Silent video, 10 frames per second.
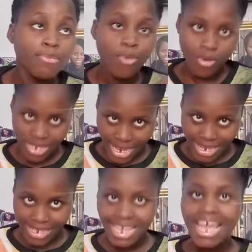
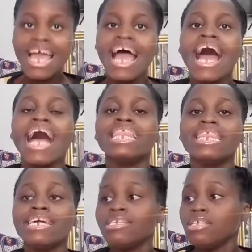posted and
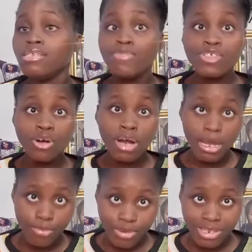then the picture
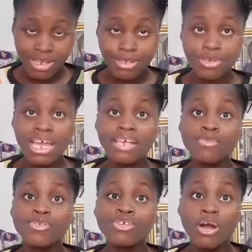I posted. So
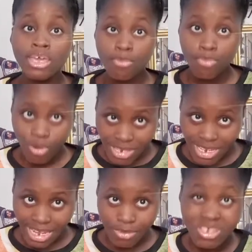here's the picture he
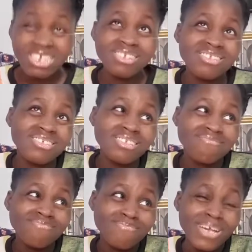posted, which is
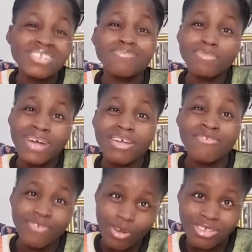meant to be my
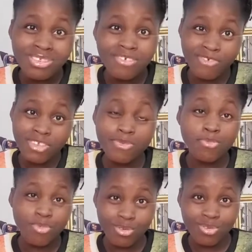first Facebook
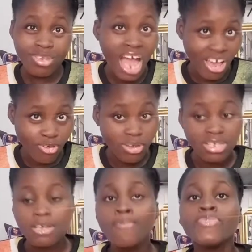post
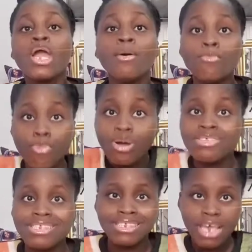actually.
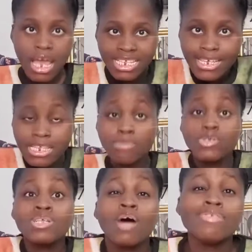But since I'm
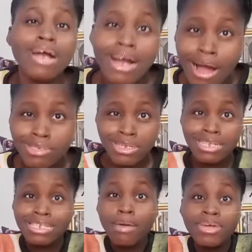the owner of the account and I
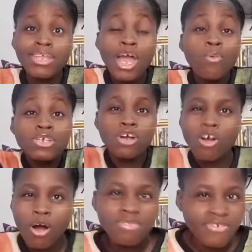determine which
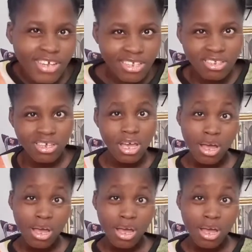one comes first,